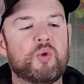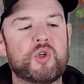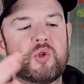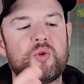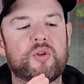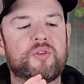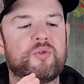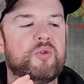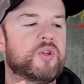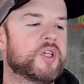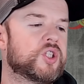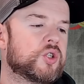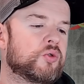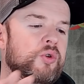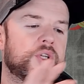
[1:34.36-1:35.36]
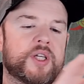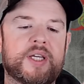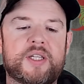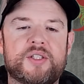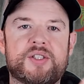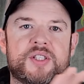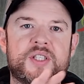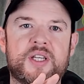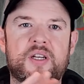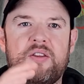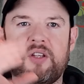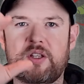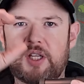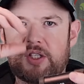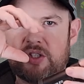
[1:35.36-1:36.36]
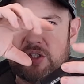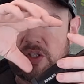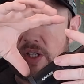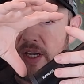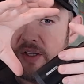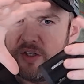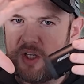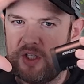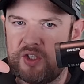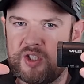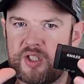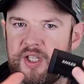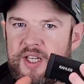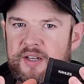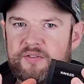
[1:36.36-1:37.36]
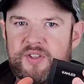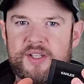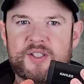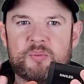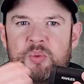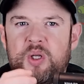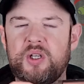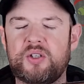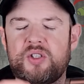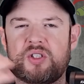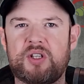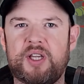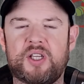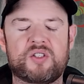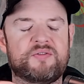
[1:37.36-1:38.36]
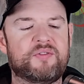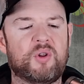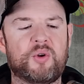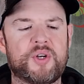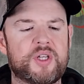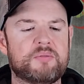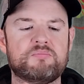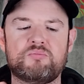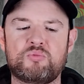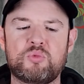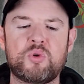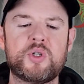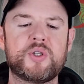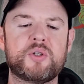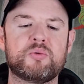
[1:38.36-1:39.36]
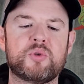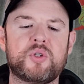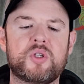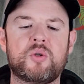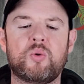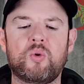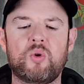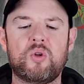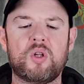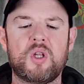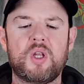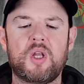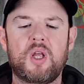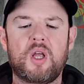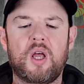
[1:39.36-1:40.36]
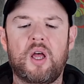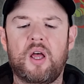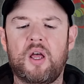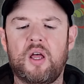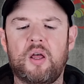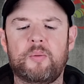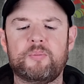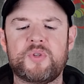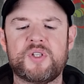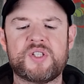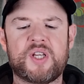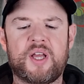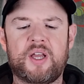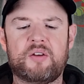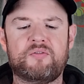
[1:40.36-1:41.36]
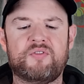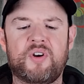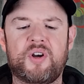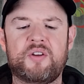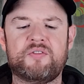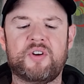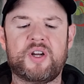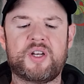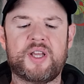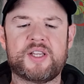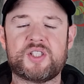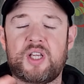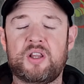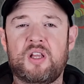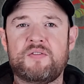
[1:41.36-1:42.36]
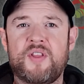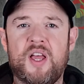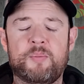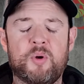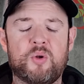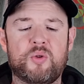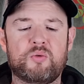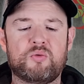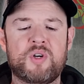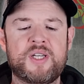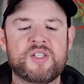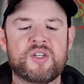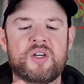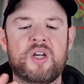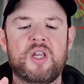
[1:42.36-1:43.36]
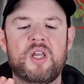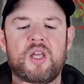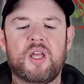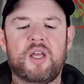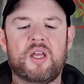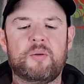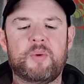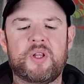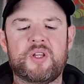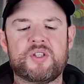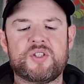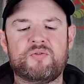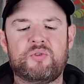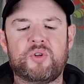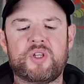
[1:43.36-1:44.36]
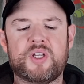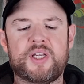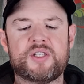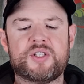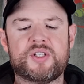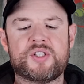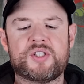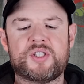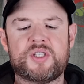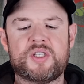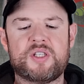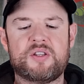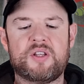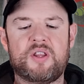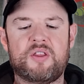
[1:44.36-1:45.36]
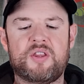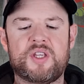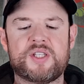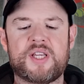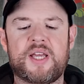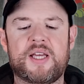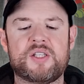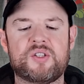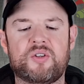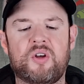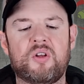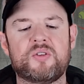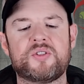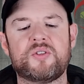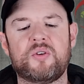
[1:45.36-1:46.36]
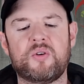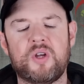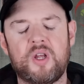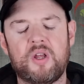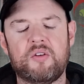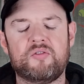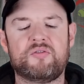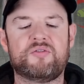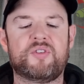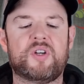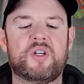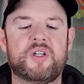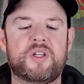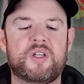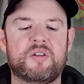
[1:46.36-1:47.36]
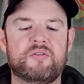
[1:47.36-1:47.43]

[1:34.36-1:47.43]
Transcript: you look through this, you really can't see anything. That it just kind of disappears. It's like it's floating. Really cool. Design, very nice. I love that about the razor, and it's really nice to see that this has it also. Very